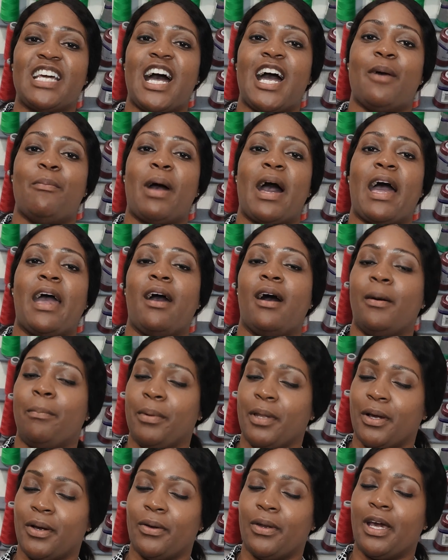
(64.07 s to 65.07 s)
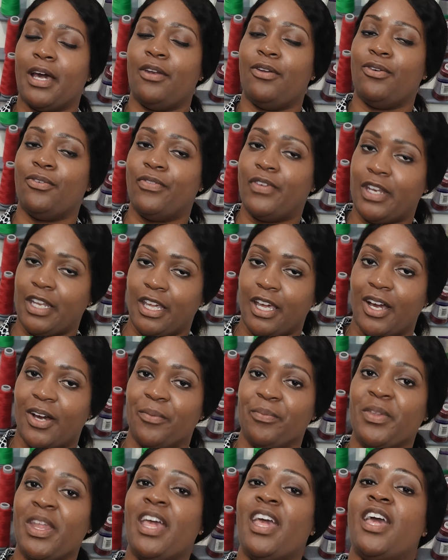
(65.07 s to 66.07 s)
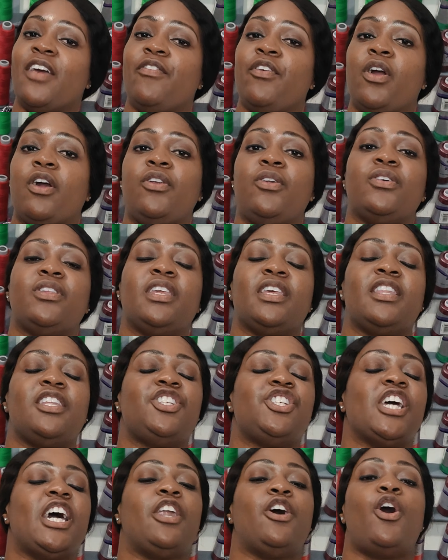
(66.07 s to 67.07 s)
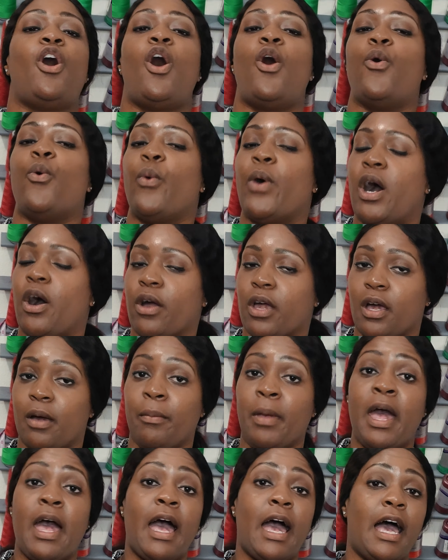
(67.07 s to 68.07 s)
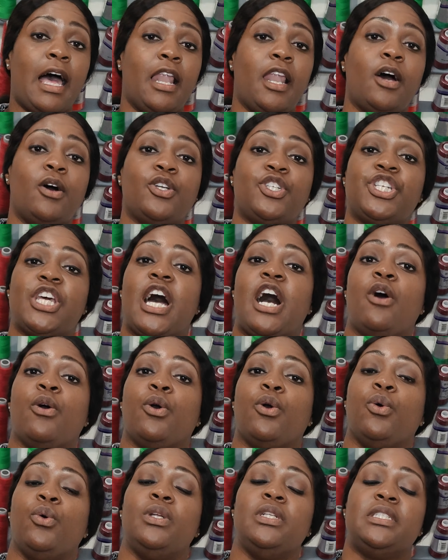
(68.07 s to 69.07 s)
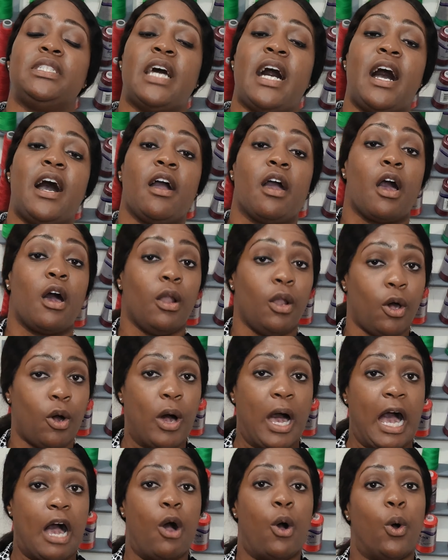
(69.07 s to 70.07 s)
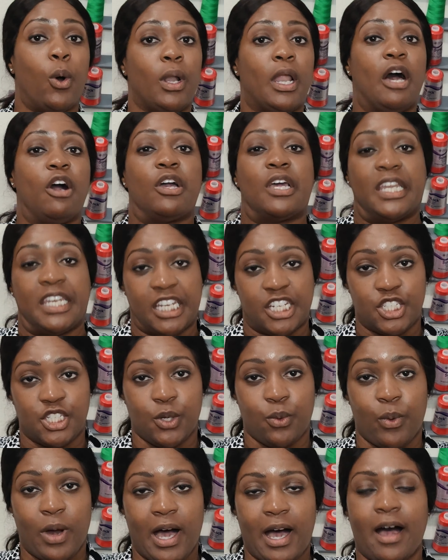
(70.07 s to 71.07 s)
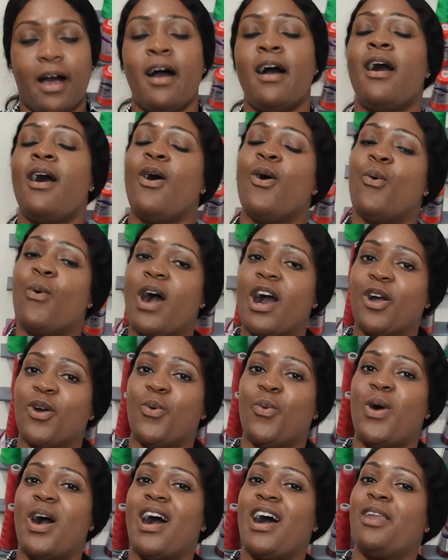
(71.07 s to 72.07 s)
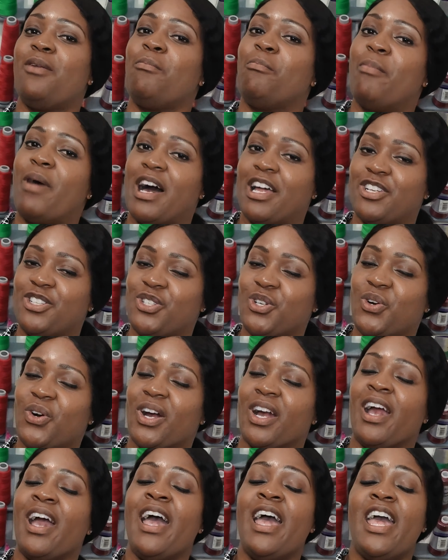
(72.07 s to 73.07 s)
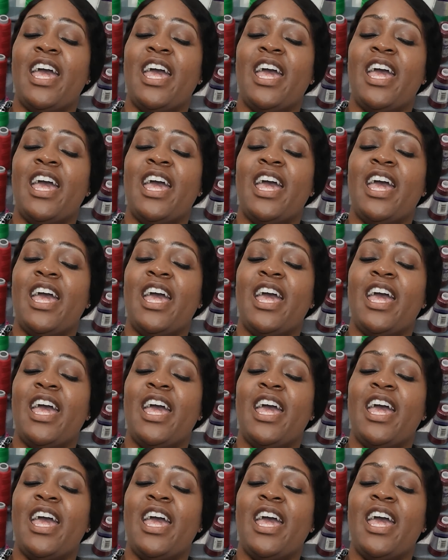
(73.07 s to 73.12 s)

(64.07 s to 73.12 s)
time I upload a new video. If you are new to the channel, welcome. Hello, ciao, guten tag, aloha, hola, konnichiwa, wagwan, bonjour.